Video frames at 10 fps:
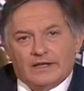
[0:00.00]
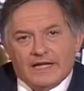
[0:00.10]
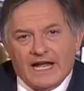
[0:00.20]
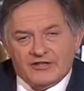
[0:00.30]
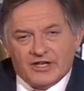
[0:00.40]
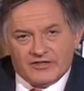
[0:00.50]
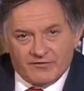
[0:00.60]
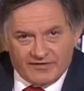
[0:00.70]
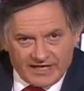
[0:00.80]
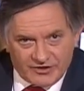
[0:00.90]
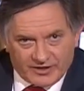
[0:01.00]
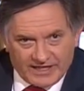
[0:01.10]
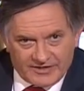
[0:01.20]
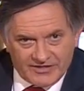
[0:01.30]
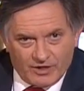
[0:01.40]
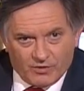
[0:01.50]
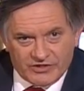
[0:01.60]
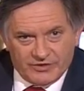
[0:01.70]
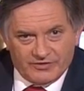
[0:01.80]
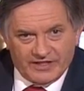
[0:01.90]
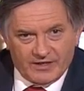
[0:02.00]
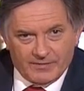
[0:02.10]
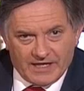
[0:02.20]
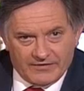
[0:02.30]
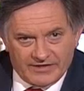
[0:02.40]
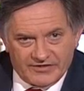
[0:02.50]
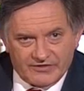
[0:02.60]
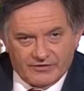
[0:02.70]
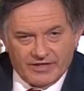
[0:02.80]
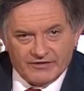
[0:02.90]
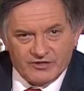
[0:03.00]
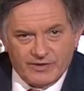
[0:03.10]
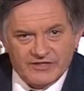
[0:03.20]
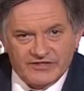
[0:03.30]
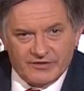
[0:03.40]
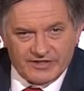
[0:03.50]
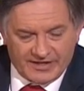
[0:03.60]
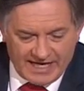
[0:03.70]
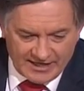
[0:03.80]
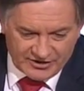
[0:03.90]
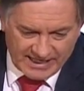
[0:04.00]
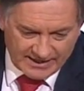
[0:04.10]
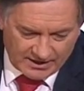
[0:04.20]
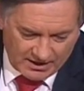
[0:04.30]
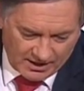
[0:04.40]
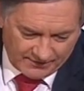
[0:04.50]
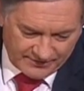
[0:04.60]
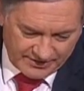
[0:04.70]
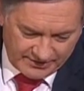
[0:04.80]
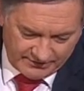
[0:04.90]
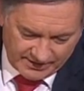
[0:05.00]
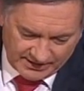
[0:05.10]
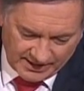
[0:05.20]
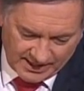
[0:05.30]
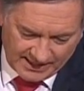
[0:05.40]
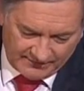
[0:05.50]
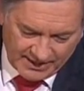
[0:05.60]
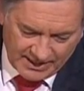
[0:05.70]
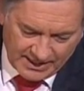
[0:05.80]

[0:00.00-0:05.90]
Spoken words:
And don't forget, you can let us know what you think about this story. You can tweet us using the hashtag AfternoonLive.